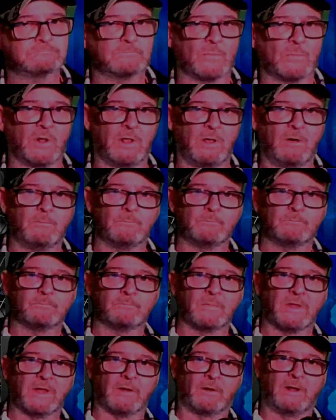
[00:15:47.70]
Well,
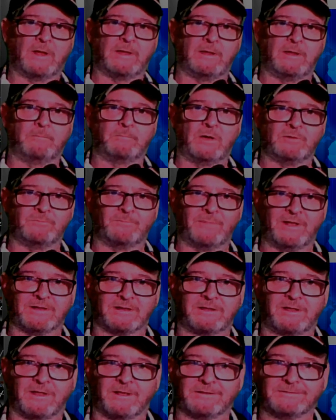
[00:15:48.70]
here I am
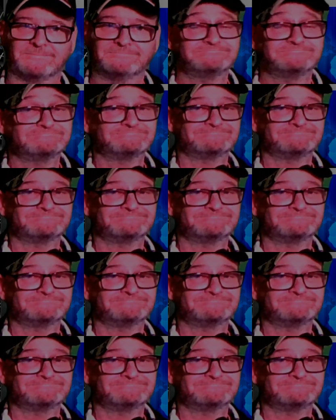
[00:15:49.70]
unmedicated.